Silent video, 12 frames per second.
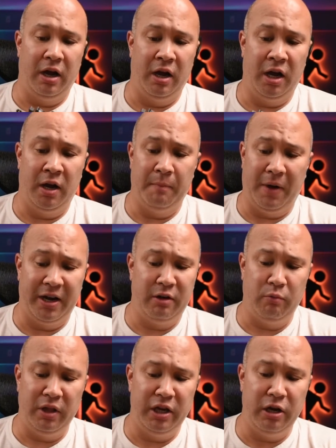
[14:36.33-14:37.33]
I
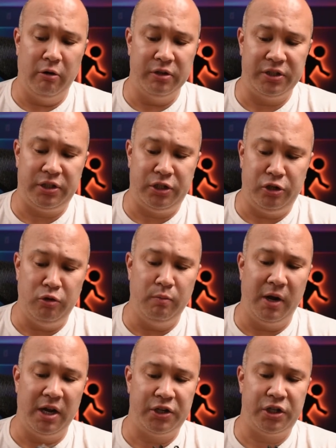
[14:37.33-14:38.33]
didn't really notice too
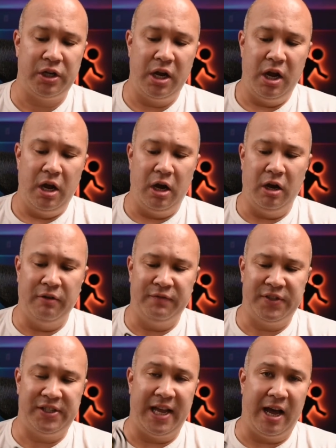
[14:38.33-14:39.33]
much of
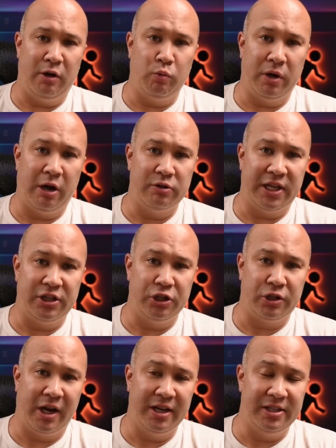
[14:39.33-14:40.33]
sound when I was actually
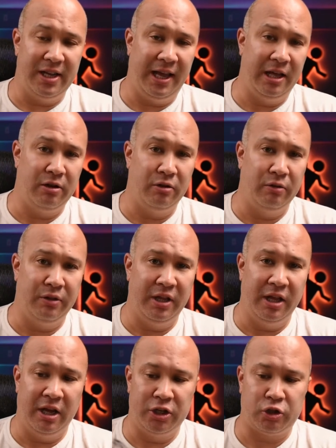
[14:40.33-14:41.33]
trying to handle
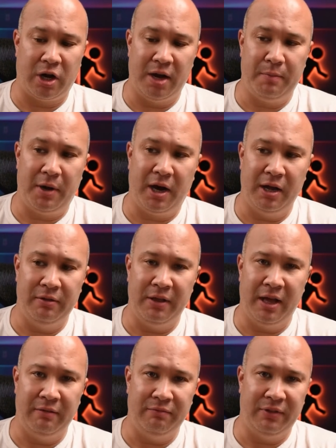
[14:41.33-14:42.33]
the tripod
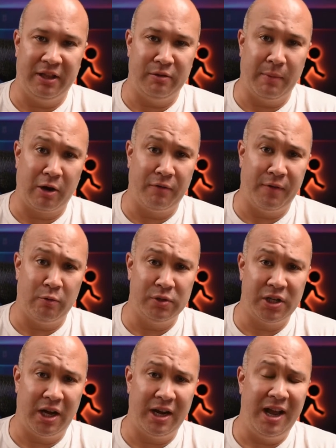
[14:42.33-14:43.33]
that the microphone was
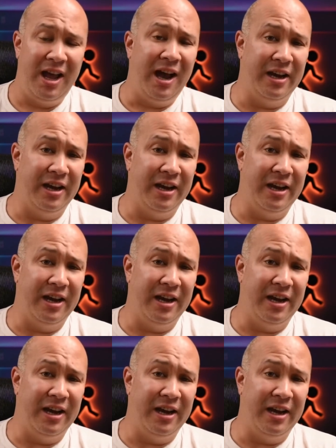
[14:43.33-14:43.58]
on.